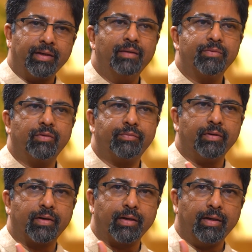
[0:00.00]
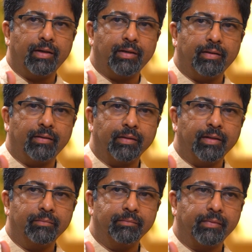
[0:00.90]
terms of your, you
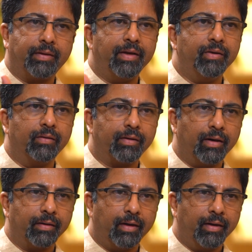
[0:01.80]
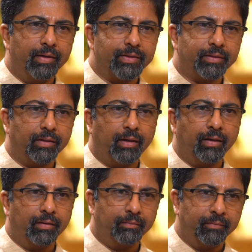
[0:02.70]
know, tenure at IISc,
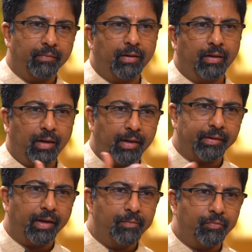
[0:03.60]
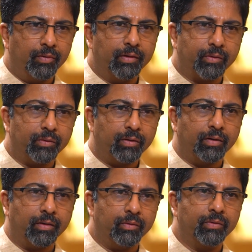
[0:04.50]
are they helpful to
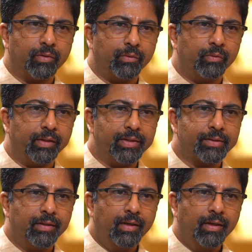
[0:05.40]
you to do this?